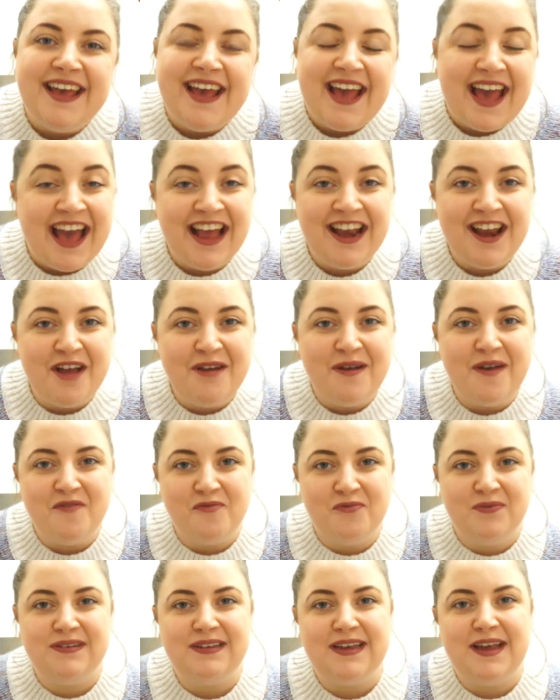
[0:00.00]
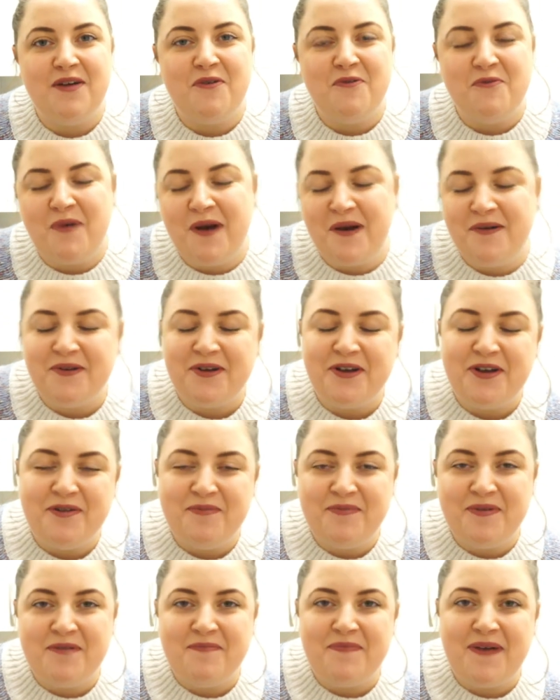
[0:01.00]
Hello everybody,
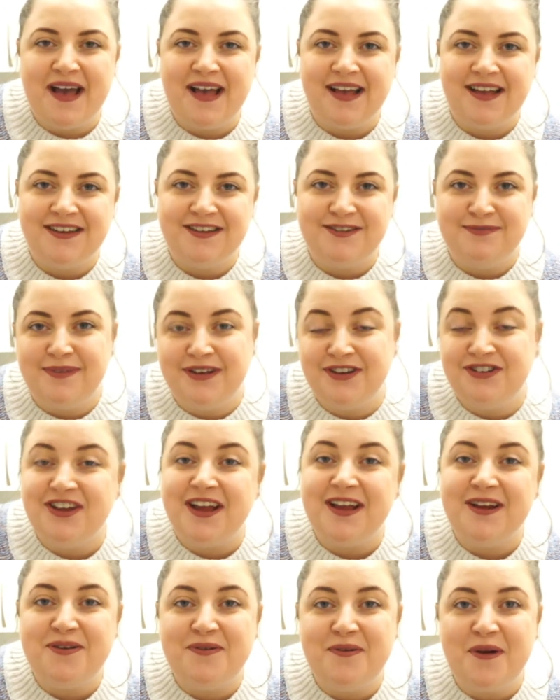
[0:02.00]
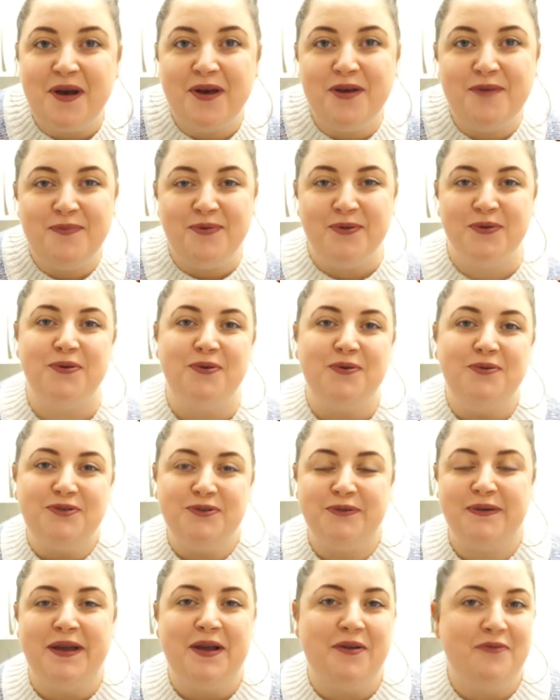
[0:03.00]
welcome back to my channel. I hope you're all
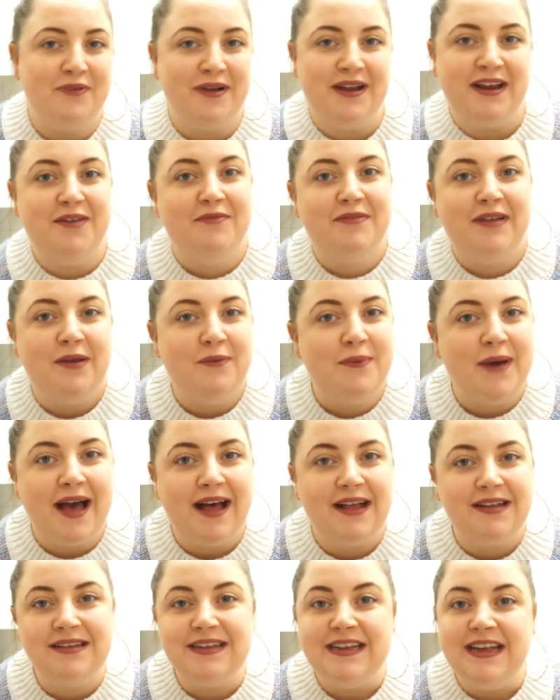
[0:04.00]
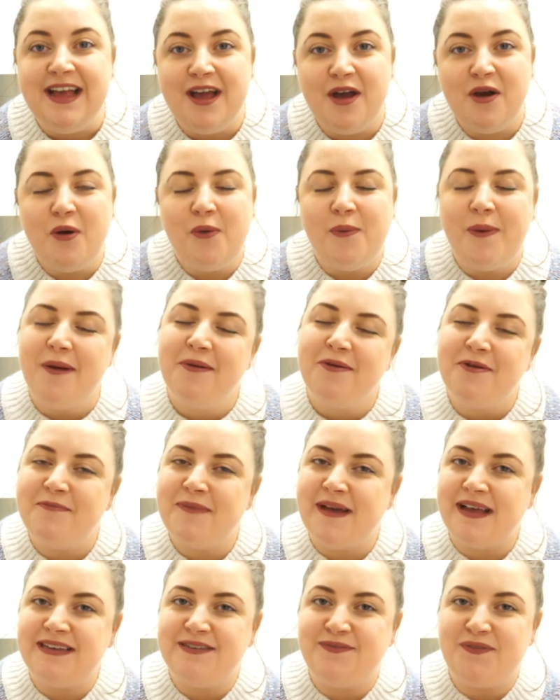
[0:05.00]
doing really, really well. Welcome
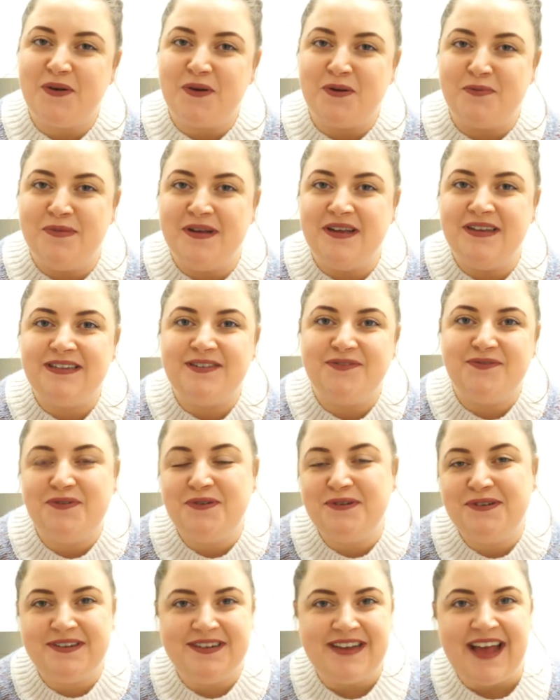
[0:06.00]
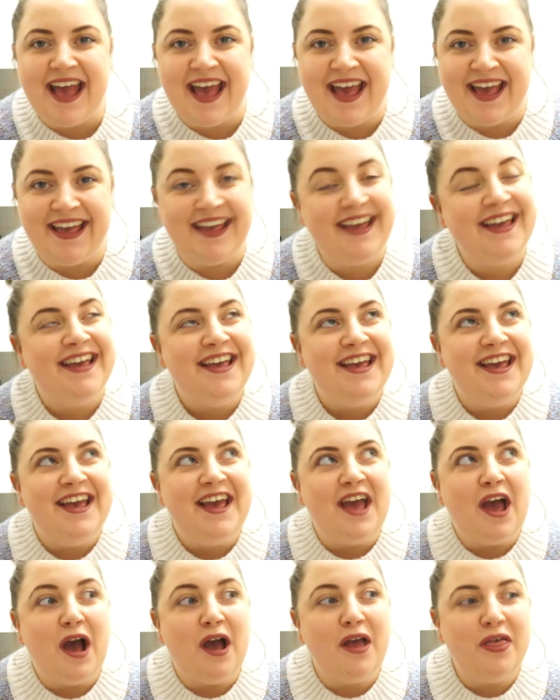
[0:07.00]
back to Vlogmas. For today,
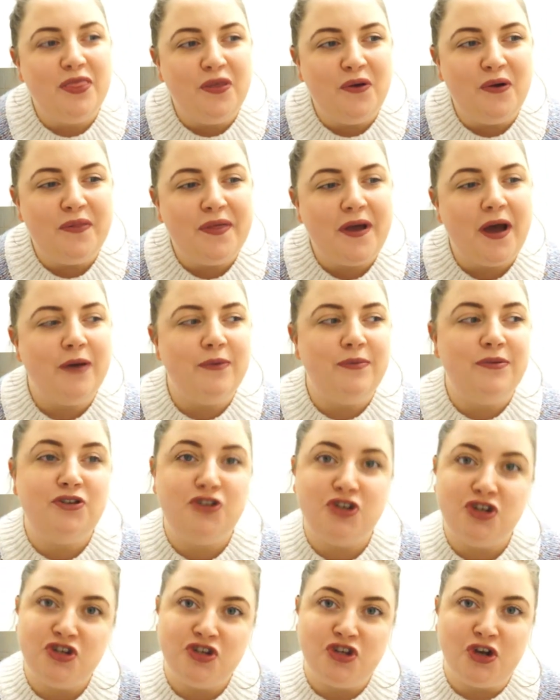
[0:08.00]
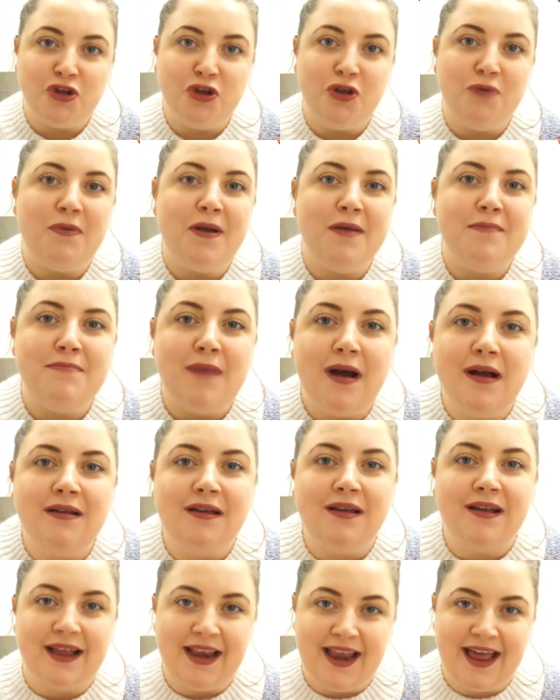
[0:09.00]
I thought that I would just show you my
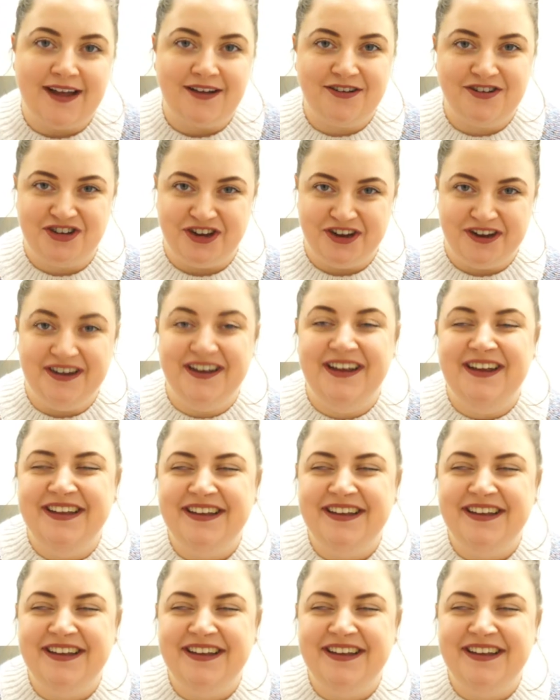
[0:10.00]
mug collection.